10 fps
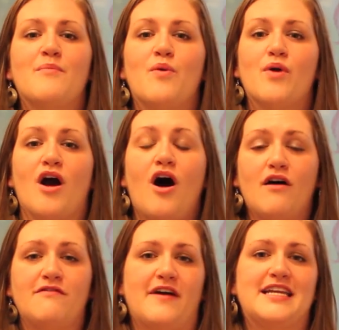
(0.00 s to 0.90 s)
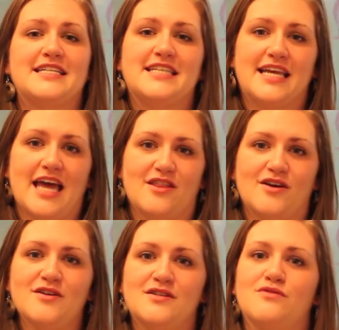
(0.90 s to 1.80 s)
but we're all fighting
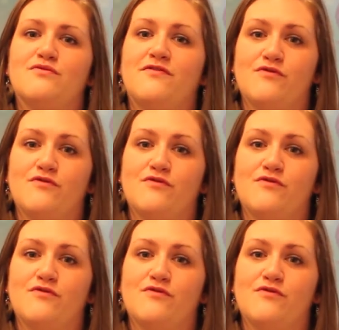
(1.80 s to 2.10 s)
together to